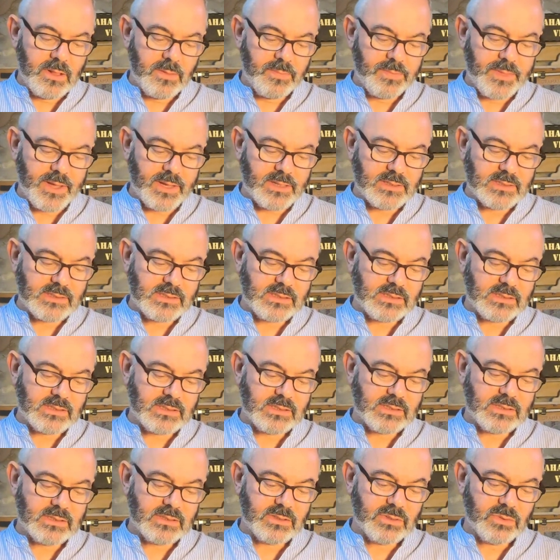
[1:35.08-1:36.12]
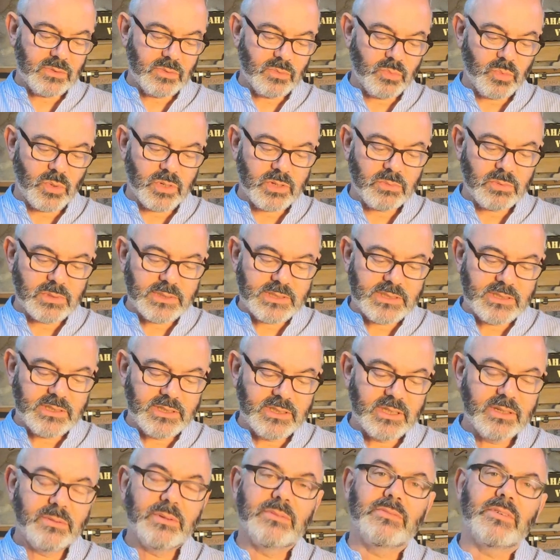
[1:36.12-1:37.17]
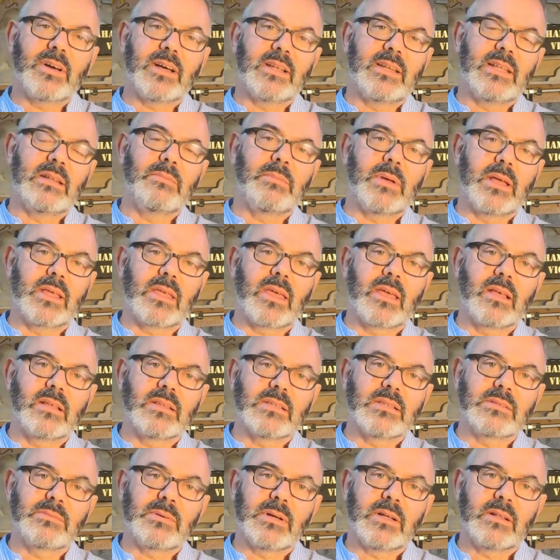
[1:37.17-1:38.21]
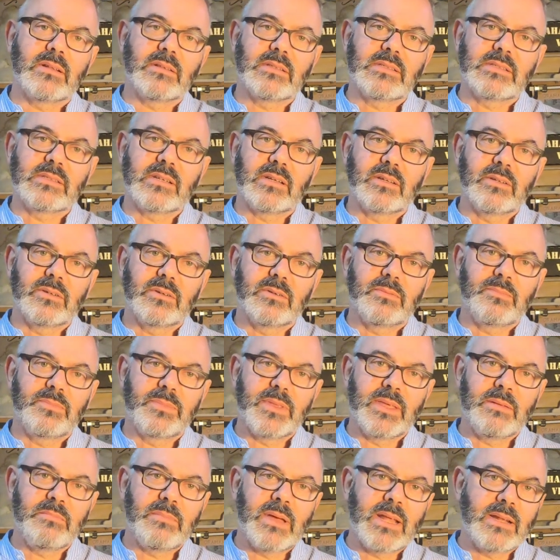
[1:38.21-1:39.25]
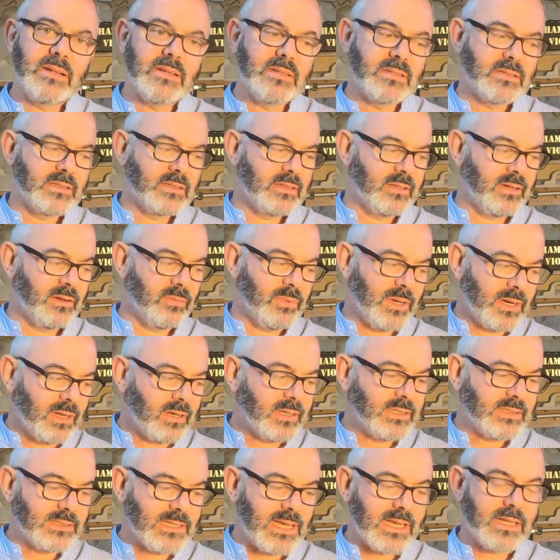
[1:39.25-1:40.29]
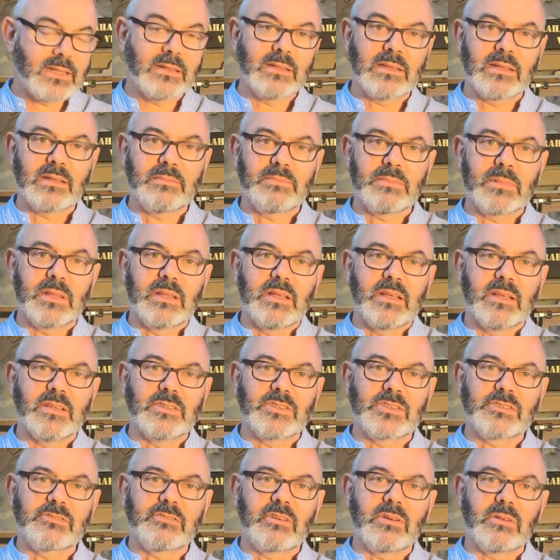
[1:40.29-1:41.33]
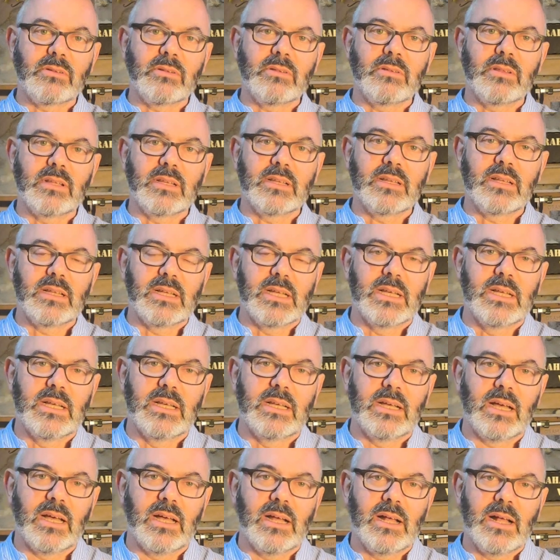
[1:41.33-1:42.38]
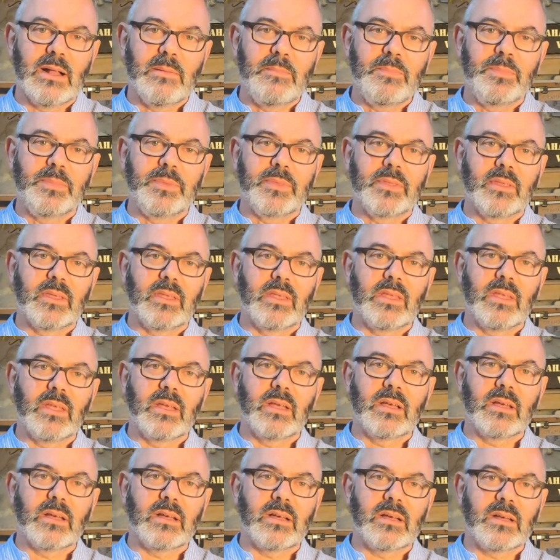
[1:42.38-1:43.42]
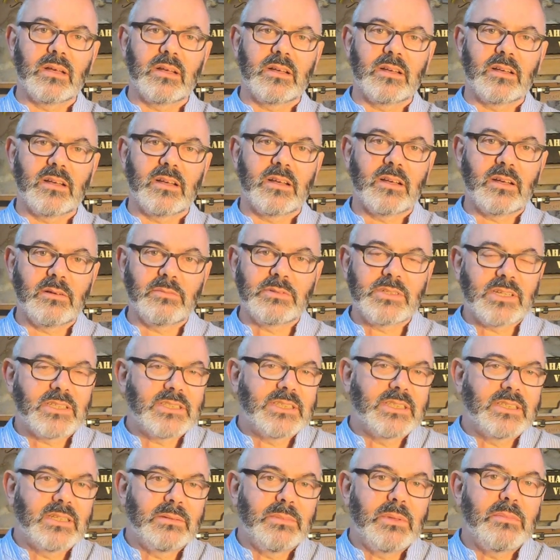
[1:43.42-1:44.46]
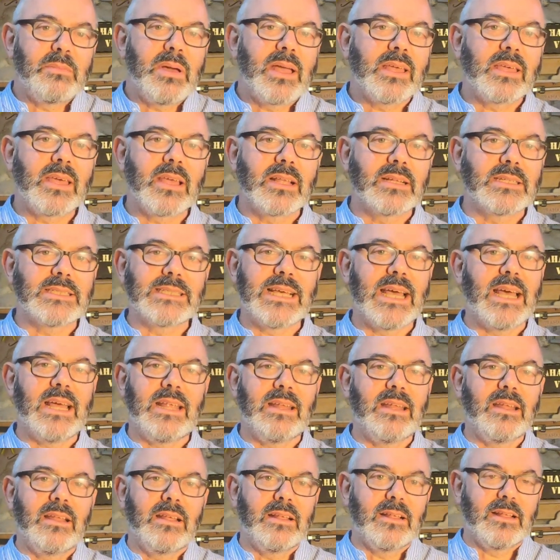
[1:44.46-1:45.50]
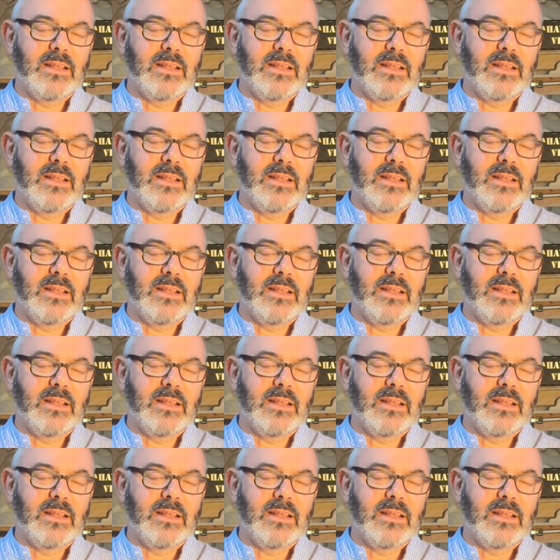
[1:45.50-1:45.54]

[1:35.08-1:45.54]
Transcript: that's what I wanted to do with violin making as well. So it meant, when I tackled a scroll, I was actually going to be making 10,